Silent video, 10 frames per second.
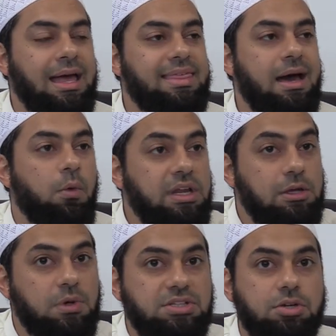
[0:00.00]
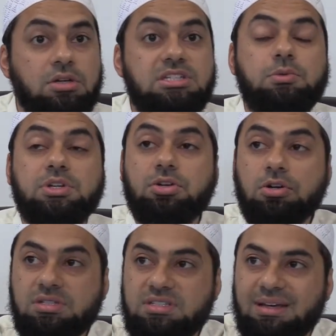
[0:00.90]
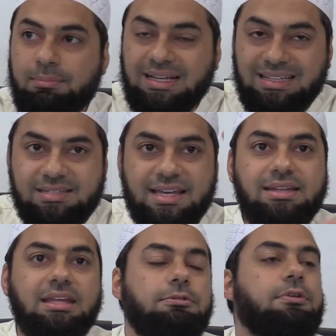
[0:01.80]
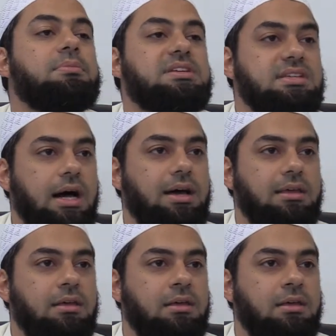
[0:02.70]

And that when he returns by descending from the sky.